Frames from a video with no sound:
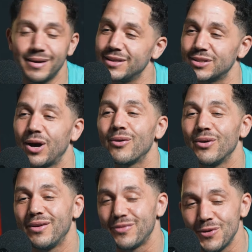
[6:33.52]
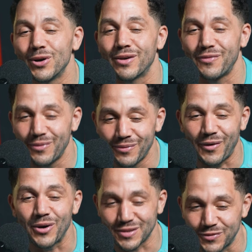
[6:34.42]
it's if you look
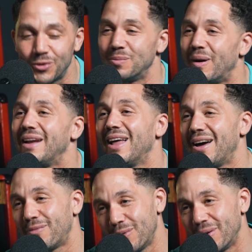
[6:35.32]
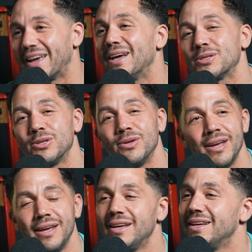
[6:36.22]
fast forward my life where we get to,
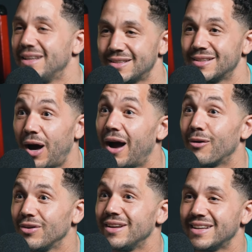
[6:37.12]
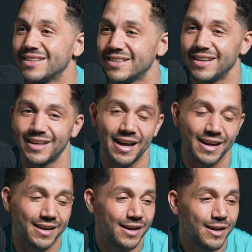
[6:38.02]
it's ironic, isn't it?
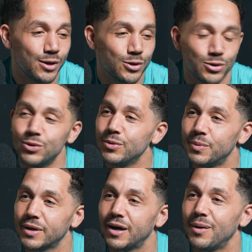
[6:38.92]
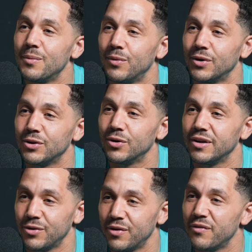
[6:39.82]
Like, you become what your
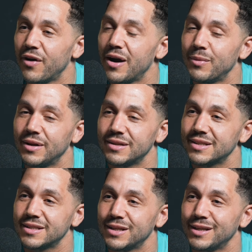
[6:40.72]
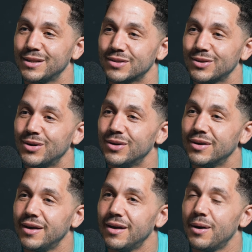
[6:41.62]
environment, as they say. So
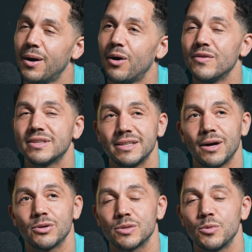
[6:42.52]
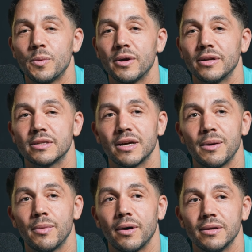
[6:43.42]
obviously that was a small period of
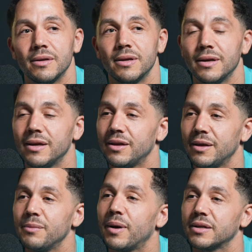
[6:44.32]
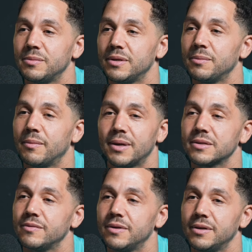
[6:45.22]
time, but it impacted me
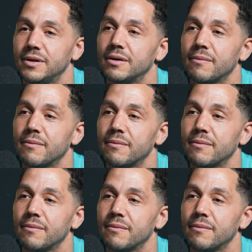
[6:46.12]
massively, yeah.